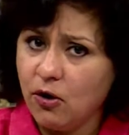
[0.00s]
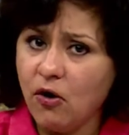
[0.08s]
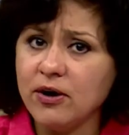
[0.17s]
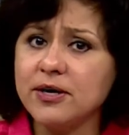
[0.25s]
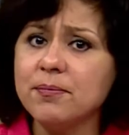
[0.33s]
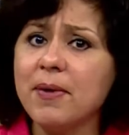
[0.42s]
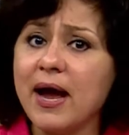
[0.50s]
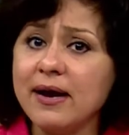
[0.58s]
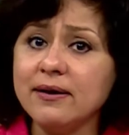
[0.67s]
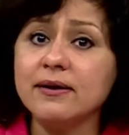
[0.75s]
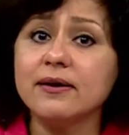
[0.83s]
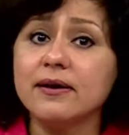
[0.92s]
or
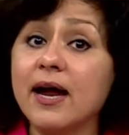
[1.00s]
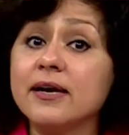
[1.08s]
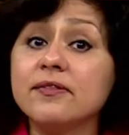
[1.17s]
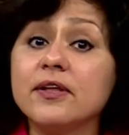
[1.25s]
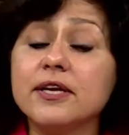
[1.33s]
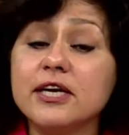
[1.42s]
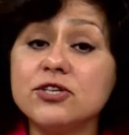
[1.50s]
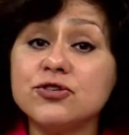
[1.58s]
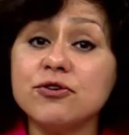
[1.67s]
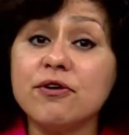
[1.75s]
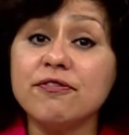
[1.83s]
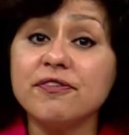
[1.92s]
demanded and in the
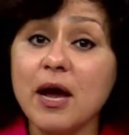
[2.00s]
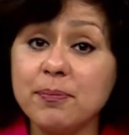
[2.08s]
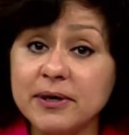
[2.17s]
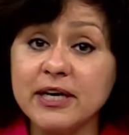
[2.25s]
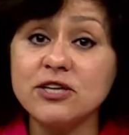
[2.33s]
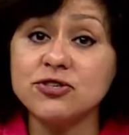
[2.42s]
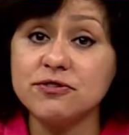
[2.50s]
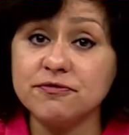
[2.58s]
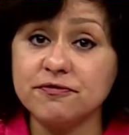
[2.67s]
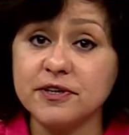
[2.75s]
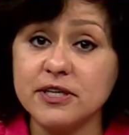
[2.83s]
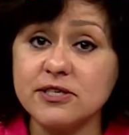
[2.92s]
nature of capitation
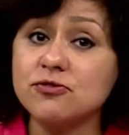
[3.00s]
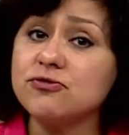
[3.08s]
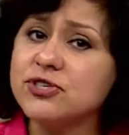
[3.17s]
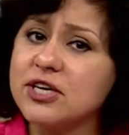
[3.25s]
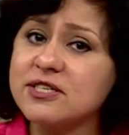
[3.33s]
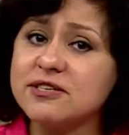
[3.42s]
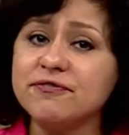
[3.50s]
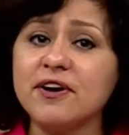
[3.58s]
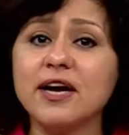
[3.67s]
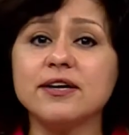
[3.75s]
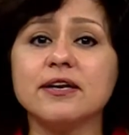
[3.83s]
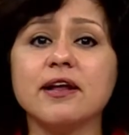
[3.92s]
fees to
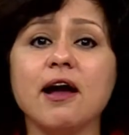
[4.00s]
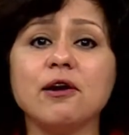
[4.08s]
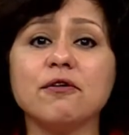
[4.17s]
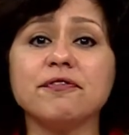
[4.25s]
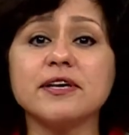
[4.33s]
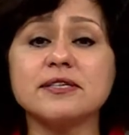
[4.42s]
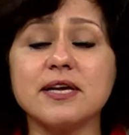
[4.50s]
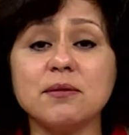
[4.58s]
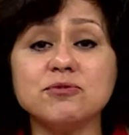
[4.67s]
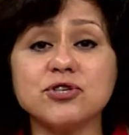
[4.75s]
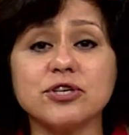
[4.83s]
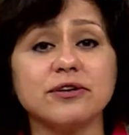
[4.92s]
justify denial of
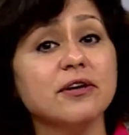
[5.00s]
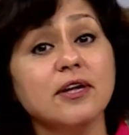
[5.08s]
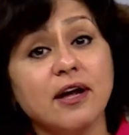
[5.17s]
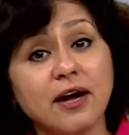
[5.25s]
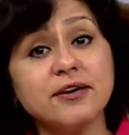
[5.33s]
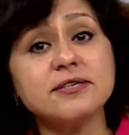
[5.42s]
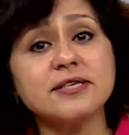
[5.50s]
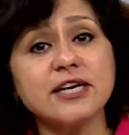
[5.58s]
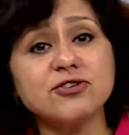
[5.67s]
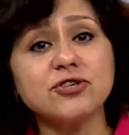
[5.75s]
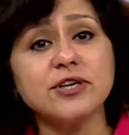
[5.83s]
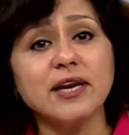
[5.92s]
exemption under
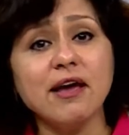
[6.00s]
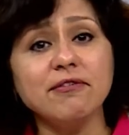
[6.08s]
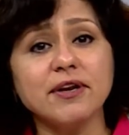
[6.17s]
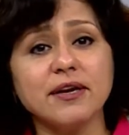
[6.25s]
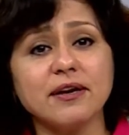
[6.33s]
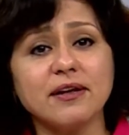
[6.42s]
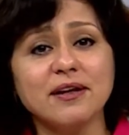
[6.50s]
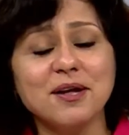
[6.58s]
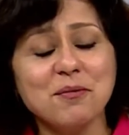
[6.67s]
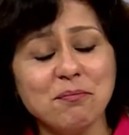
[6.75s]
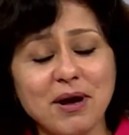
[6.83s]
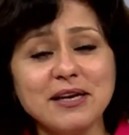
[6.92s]
Section 11.
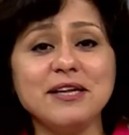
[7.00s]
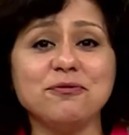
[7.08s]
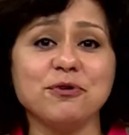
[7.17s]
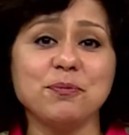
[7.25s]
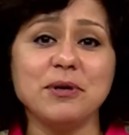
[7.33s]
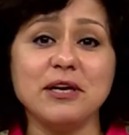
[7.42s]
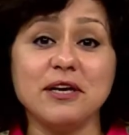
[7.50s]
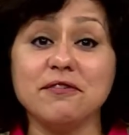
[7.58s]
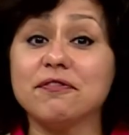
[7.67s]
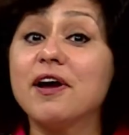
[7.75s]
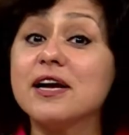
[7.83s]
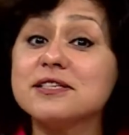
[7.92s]
Maneet, we
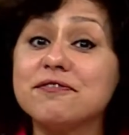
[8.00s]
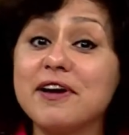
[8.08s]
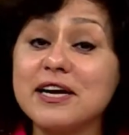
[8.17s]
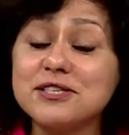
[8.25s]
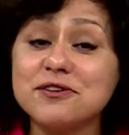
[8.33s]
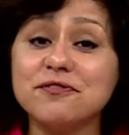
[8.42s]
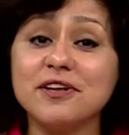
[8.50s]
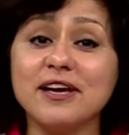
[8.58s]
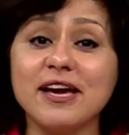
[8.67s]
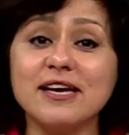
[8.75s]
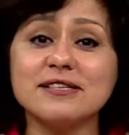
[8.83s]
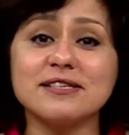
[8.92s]
believe, has the facts of the
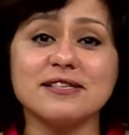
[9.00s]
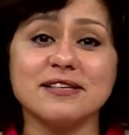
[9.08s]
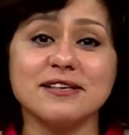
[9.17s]
case.